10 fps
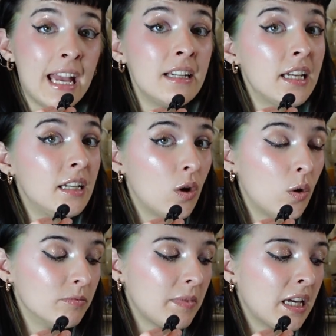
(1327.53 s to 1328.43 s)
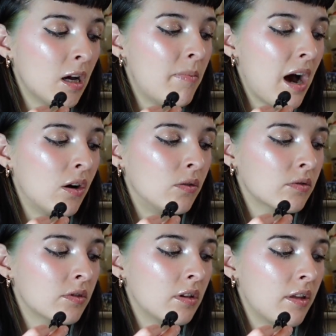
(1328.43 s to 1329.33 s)
And he told me
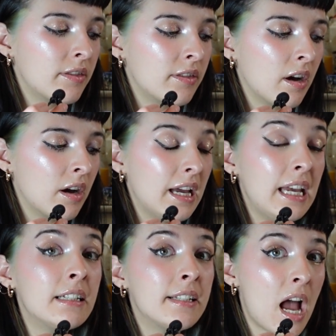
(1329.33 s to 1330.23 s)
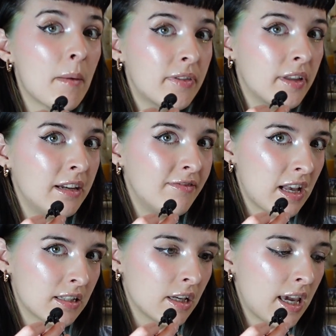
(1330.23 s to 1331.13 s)
about the in-depth
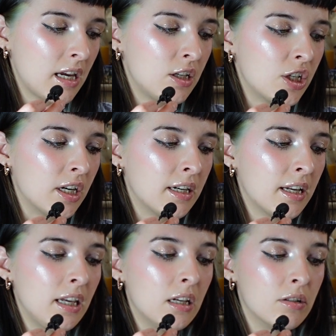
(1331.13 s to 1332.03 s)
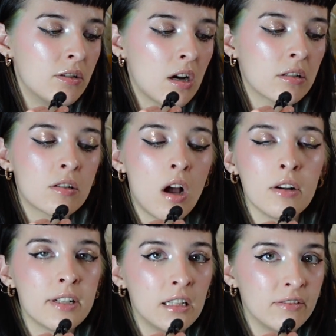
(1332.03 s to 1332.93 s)
investigation he conducts
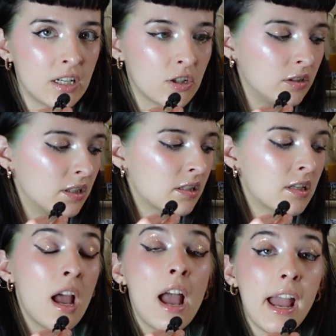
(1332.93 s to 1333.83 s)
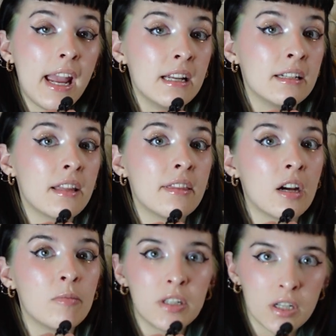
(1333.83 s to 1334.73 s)
on televangelists and
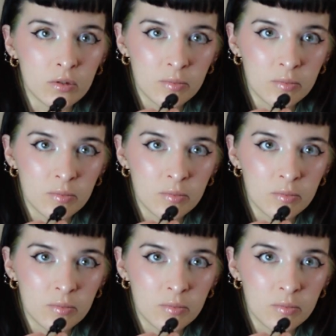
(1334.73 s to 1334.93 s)
their material